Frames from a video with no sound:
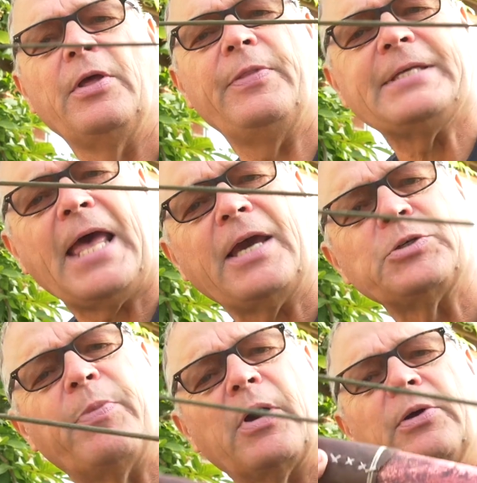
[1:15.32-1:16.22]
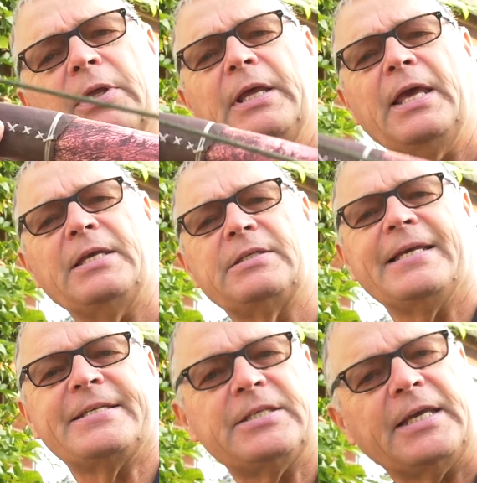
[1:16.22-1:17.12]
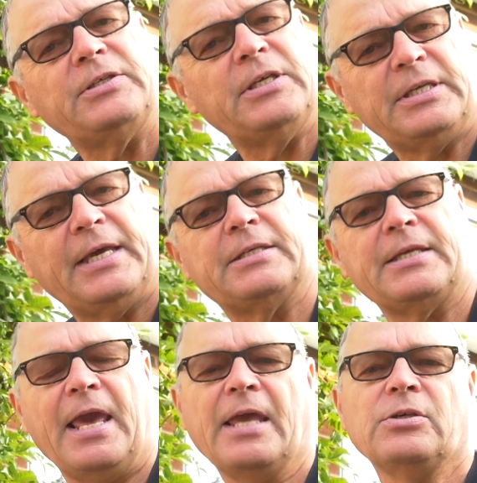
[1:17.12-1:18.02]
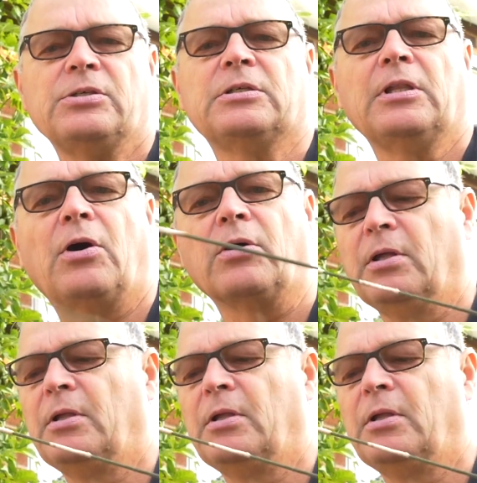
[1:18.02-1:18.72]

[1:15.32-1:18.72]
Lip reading: This ash bow, it's 66 inches long.